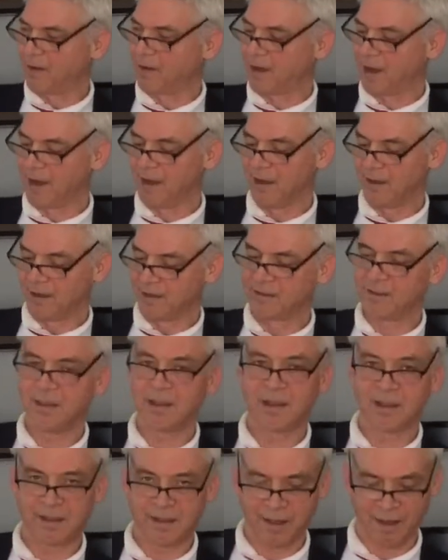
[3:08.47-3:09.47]
okay? She
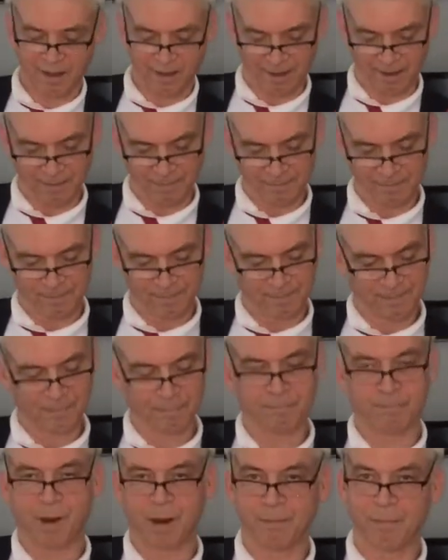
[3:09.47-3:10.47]
can tell you.
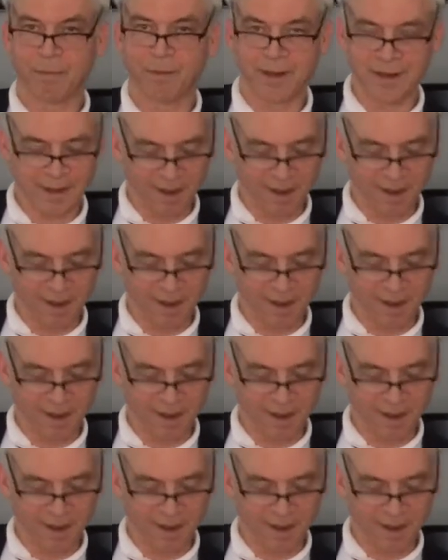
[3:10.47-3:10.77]
Probably